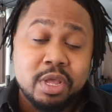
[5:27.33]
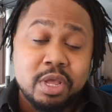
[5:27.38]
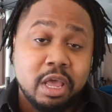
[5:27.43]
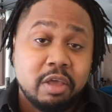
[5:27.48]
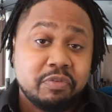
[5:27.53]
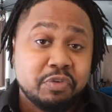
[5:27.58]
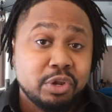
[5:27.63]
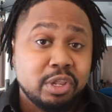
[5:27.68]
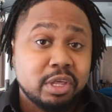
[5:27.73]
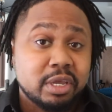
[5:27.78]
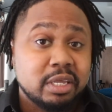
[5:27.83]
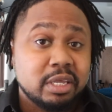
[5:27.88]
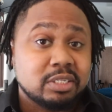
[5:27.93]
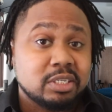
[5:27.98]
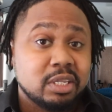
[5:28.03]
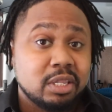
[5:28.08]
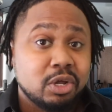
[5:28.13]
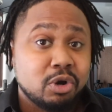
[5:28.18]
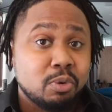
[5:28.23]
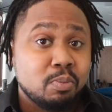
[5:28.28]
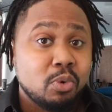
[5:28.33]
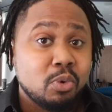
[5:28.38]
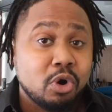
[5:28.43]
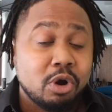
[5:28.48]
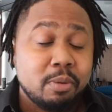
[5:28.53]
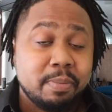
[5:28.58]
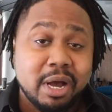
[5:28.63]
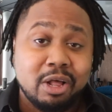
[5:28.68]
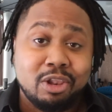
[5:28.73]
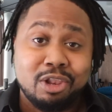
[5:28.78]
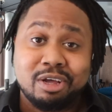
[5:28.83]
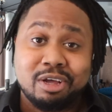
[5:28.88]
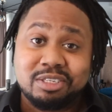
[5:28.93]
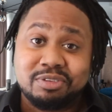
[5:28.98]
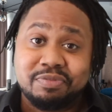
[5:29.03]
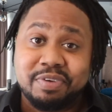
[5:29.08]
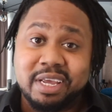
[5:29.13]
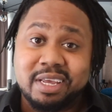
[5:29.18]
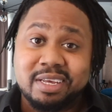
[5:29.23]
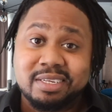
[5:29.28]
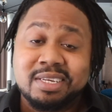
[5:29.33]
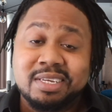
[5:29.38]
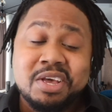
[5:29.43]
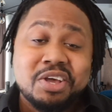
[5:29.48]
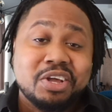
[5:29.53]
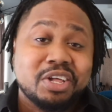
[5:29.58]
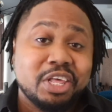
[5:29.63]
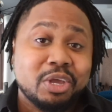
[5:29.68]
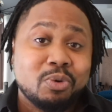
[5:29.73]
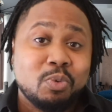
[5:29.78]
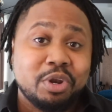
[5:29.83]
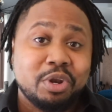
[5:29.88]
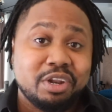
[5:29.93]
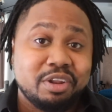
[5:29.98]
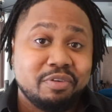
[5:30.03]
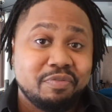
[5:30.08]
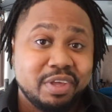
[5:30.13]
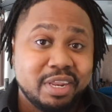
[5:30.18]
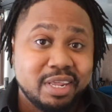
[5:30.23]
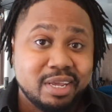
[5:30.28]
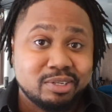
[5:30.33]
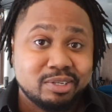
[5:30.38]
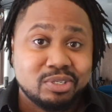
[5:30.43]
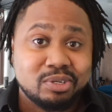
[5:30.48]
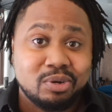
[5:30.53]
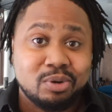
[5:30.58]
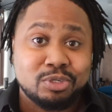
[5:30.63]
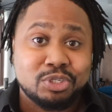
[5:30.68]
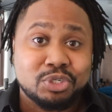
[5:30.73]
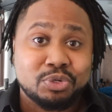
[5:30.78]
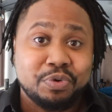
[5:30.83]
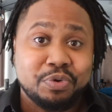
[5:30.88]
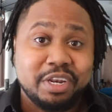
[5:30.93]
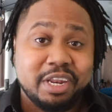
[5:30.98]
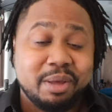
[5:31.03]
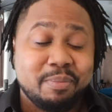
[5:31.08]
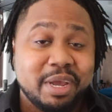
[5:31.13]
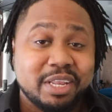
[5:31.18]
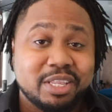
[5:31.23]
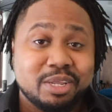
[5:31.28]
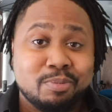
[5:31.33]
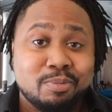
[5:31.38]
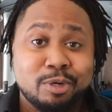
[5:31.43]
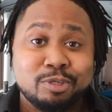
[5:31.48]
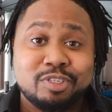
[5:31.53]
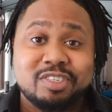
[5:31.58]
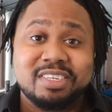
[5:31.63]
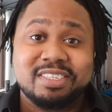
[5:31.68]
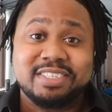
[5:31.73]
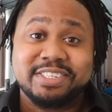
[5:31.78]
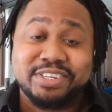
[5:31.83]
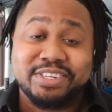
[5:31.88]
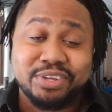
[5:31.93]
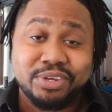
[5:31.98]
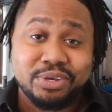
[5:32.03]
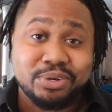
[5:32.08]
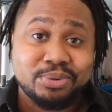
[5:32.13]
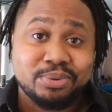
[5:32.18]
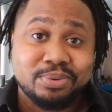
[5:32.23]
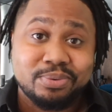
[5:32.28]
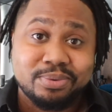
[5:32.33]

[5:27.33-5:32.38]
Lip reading: If you're looking to learn more about Las Vegas, click one of the videos on screen that make the most sense to you.